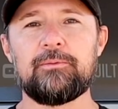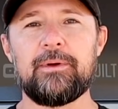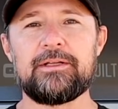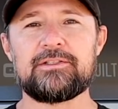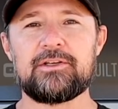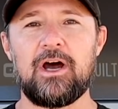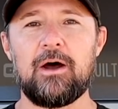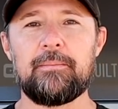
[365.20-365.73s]

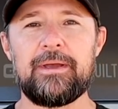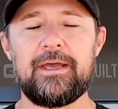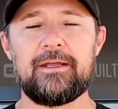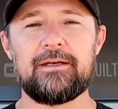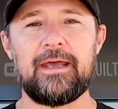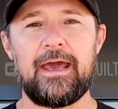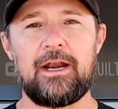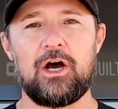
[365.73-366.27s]
Ultimates come
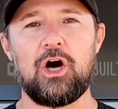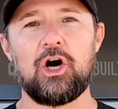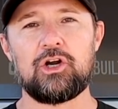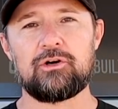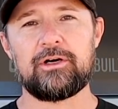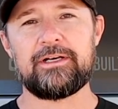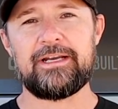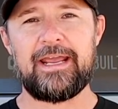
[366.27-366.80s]
in at
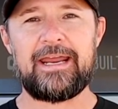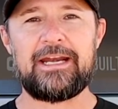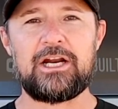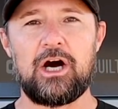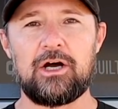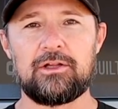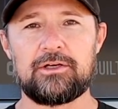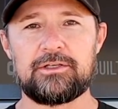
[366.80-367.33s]

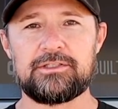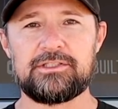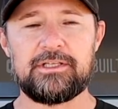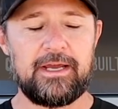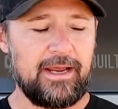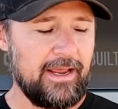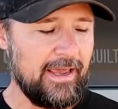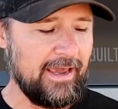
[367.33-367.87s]

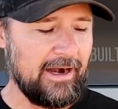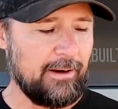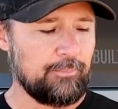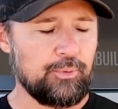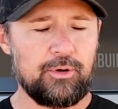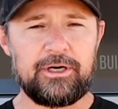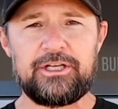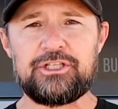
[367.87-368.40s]
$180,
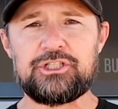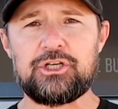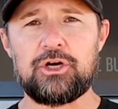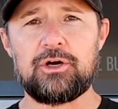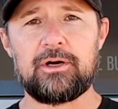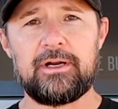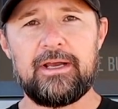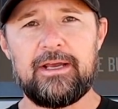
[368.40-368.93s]
and I'm pretty
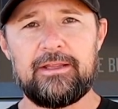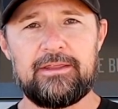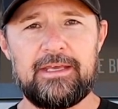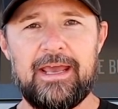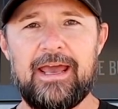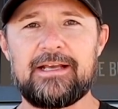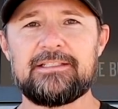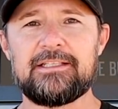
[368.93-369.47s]
sure
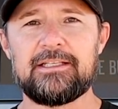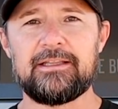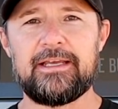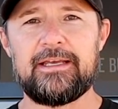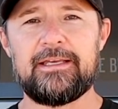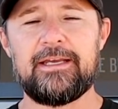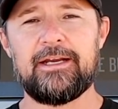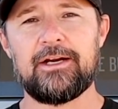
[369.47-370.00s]
the
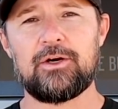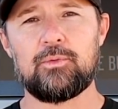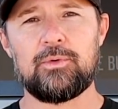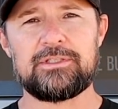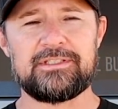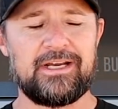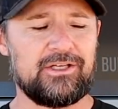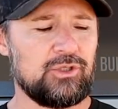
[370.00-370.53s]
Exilink
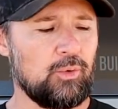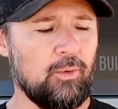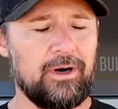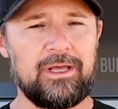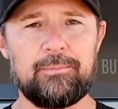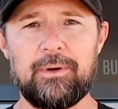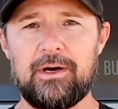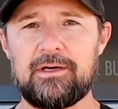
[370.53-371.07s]
here was like
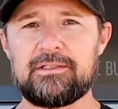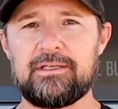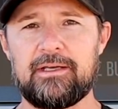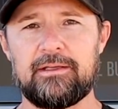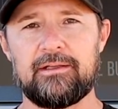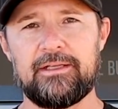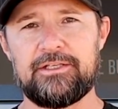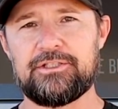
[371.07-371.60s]
20
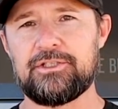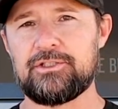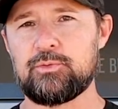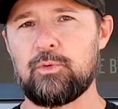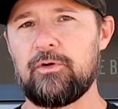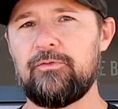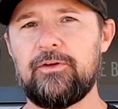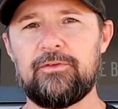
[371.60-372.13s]
bucks and the
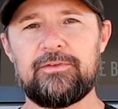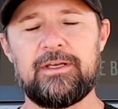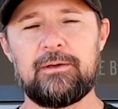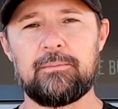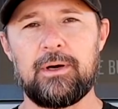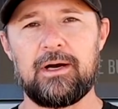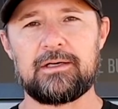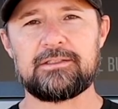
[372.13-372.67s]
leashes were
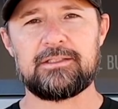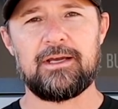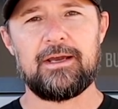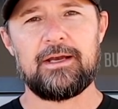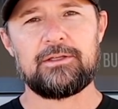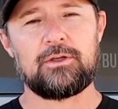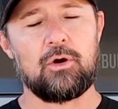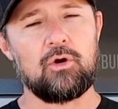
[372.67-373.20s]
15
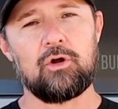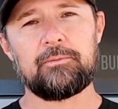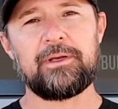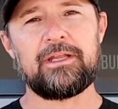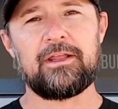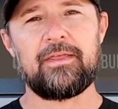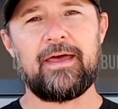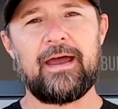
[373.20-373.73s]
bucks. Don't
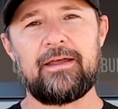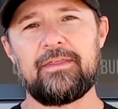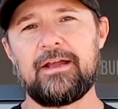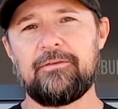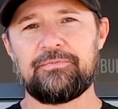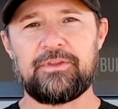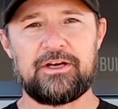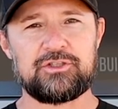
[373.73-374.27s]
hold me to
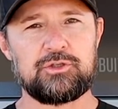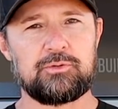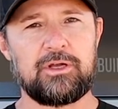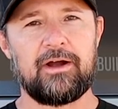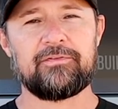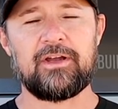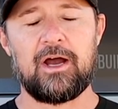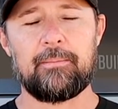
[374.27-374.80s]
that. That's
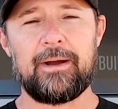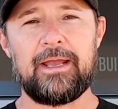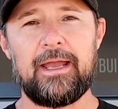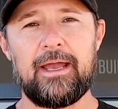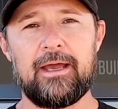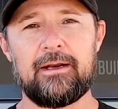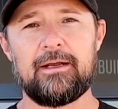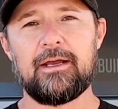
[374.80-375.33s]
just off the top of
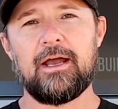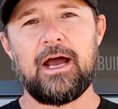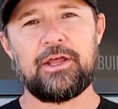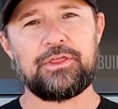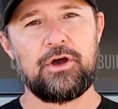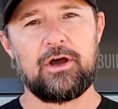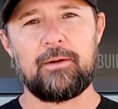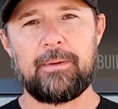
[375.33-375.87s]
my head.
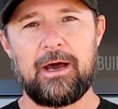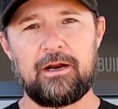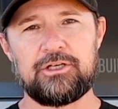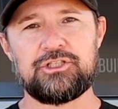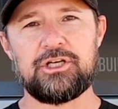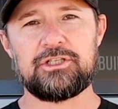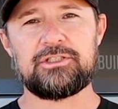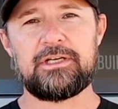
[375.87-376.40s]
I thought
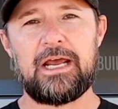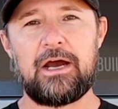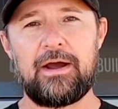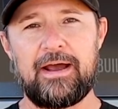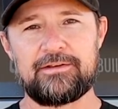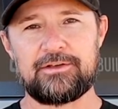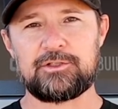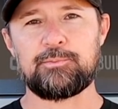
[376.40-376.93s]
about it just
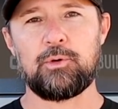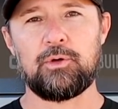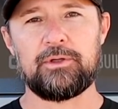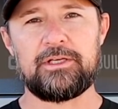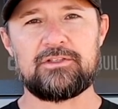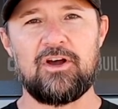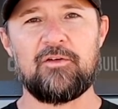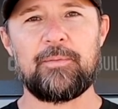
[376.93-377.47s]
now as I was
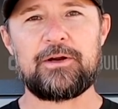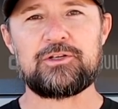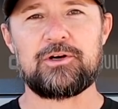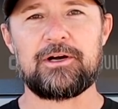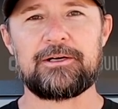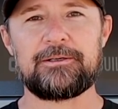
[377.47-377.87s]
pulling these off my